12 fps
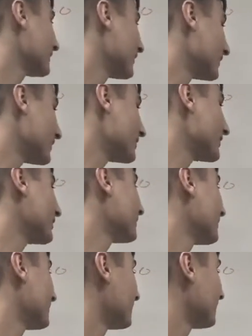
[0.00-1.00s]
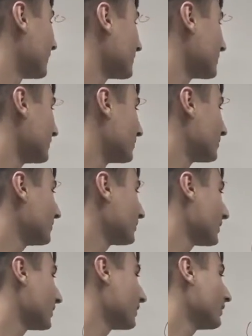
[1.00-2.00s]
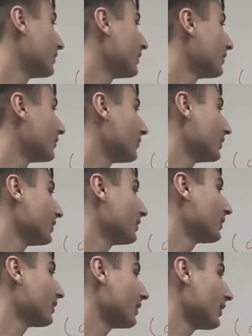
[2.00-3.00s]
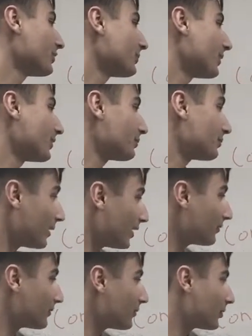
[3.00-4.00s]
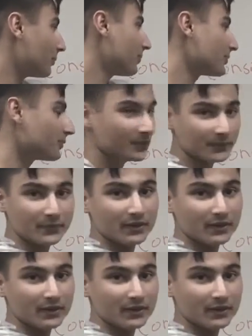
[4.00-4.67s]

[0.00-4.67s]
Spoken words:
Consider function 2 sine 3 x minus pi over 4 plus 1.